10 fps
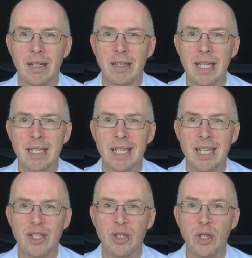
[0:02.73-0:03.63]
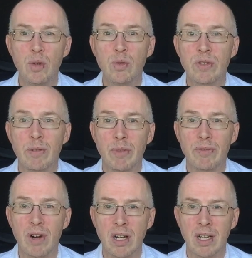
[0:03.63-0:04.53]
and this is News from the
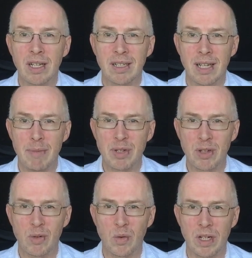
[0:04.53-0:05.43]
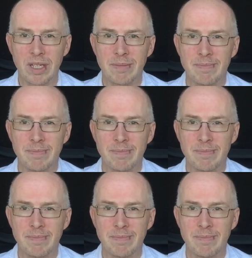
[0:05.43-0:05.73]
Frunk, Episode 1.